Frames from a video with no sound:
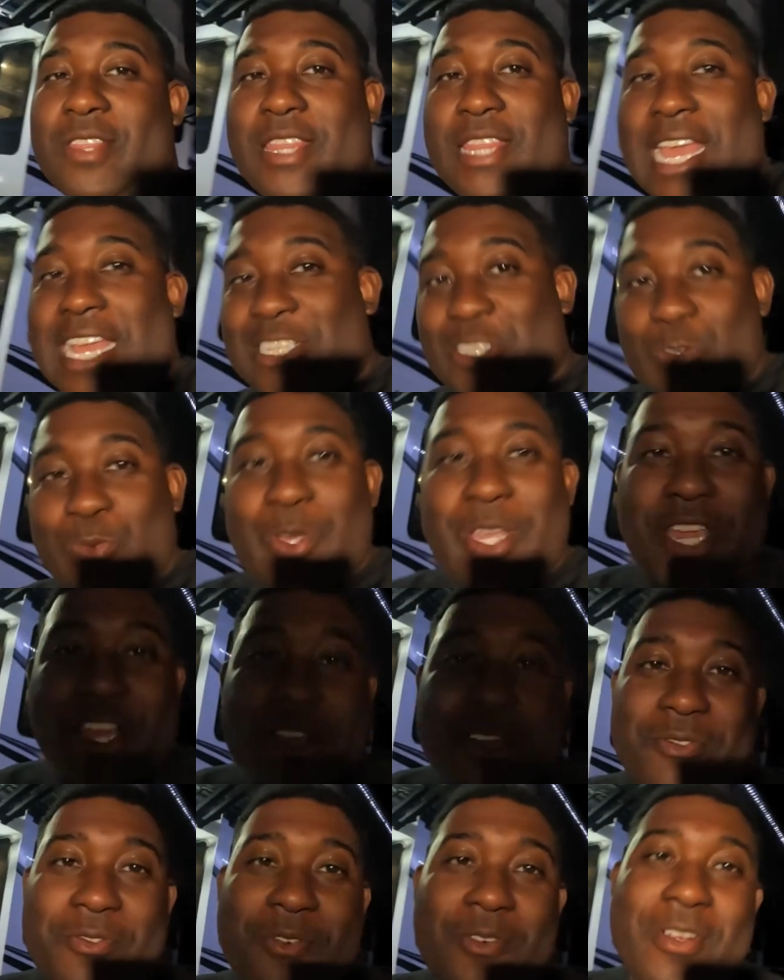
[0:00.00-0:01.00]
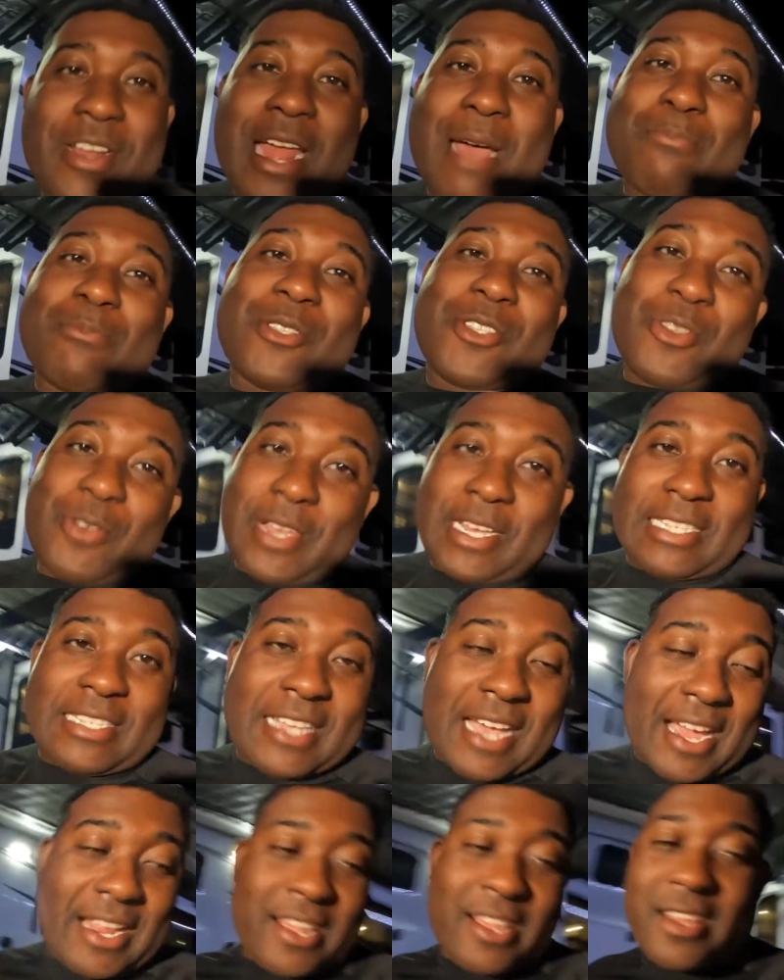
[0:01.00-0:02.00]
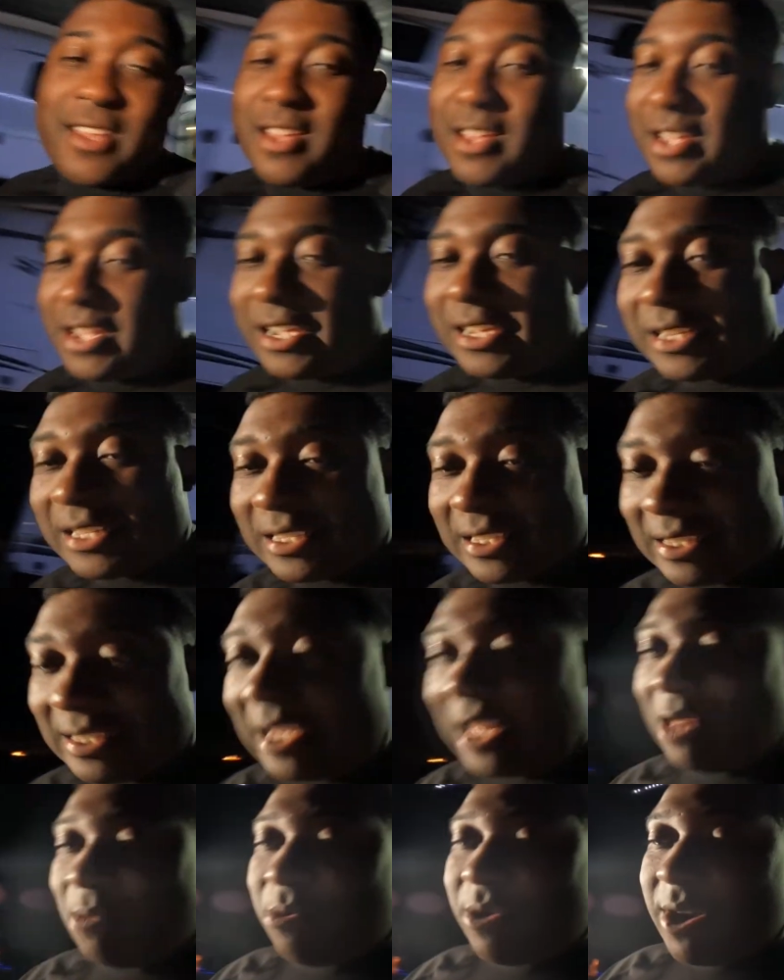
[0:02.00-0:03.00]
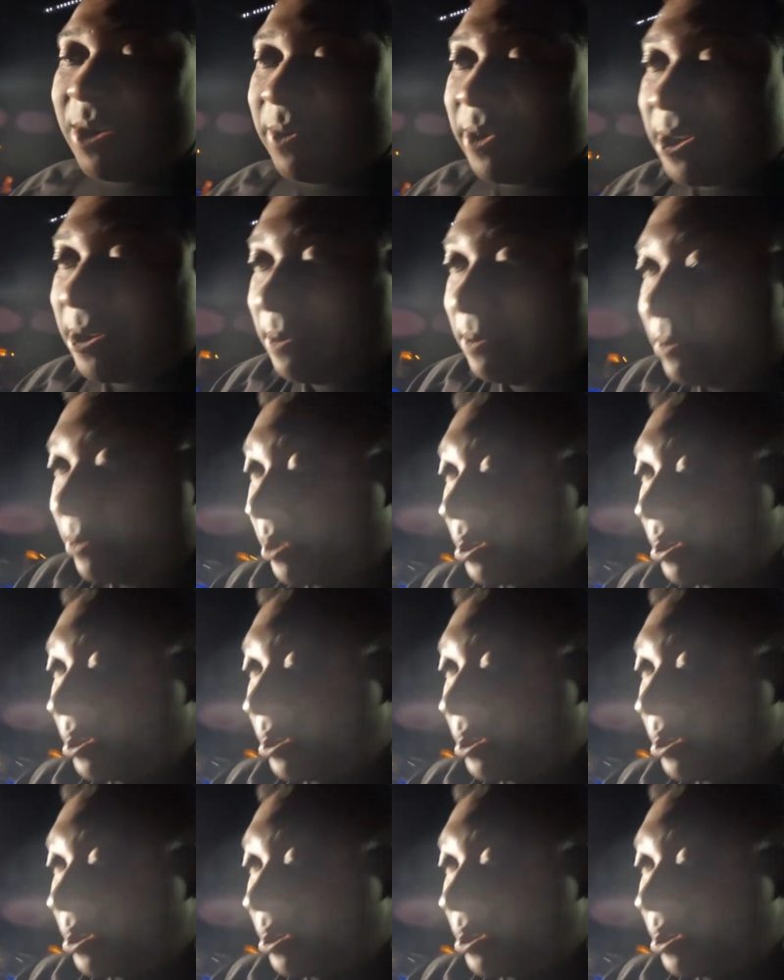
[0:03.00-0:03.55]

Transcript: that's who we here for, and I'm so excited to celebrate with them.